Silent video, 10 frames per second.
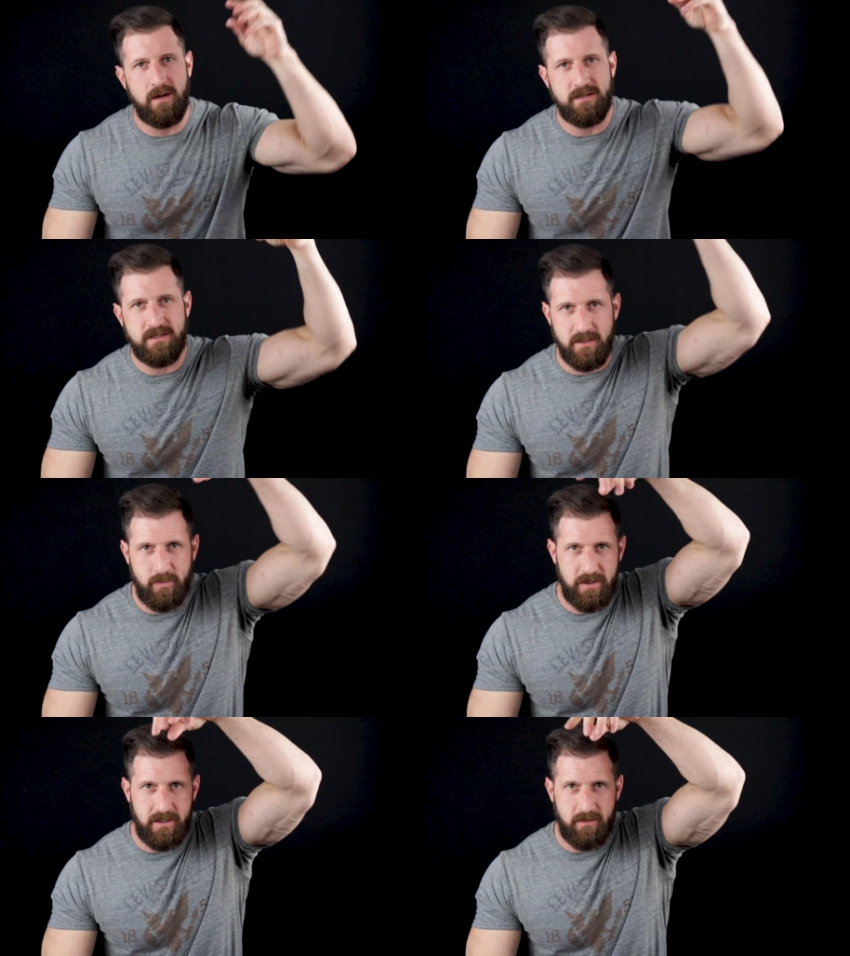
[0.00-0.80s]
ones you
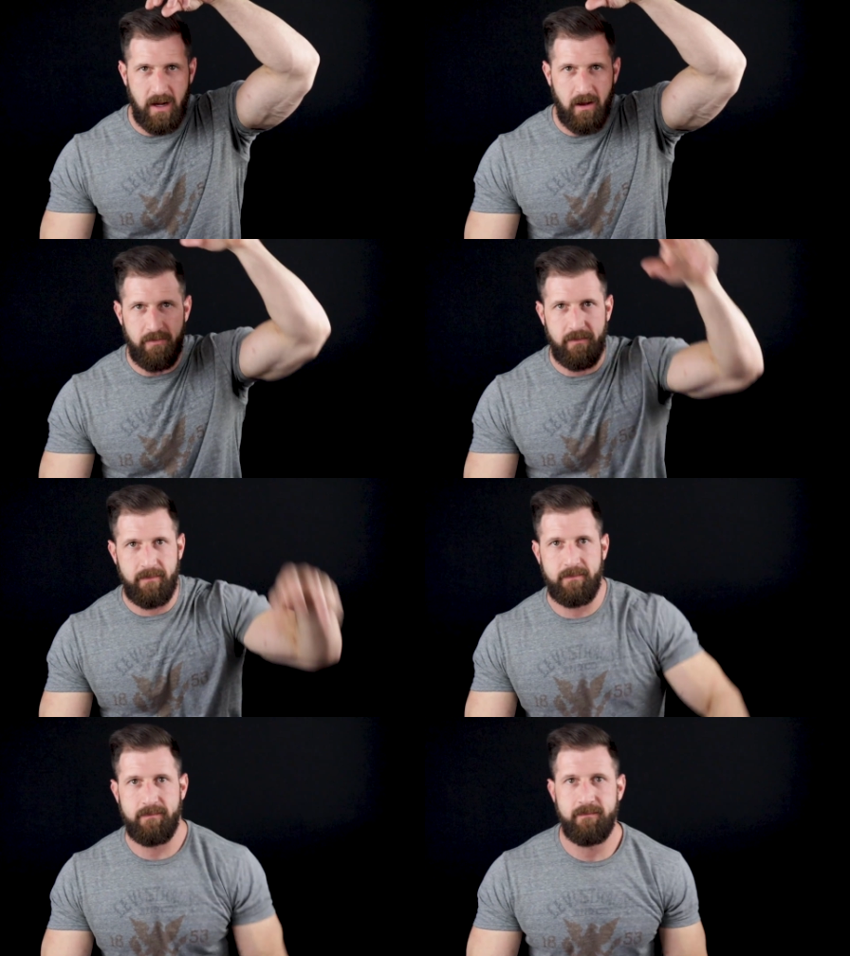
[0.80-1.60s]
put in your mouth.
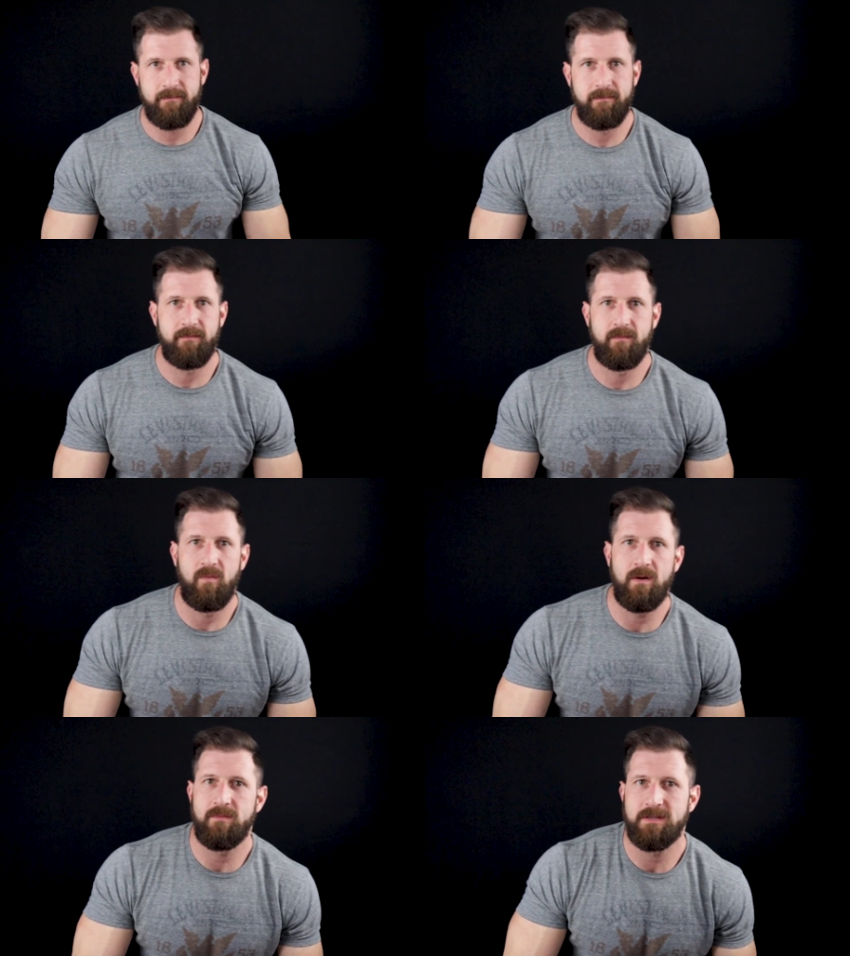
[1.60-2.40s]

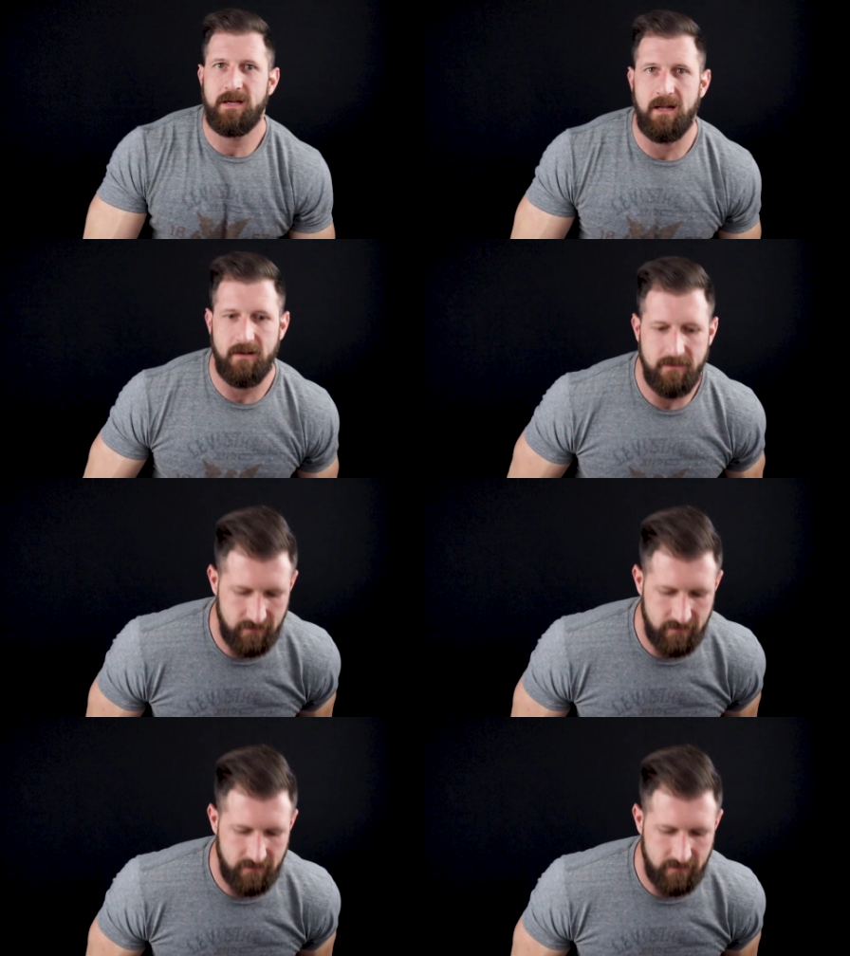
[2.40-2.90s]
What was that?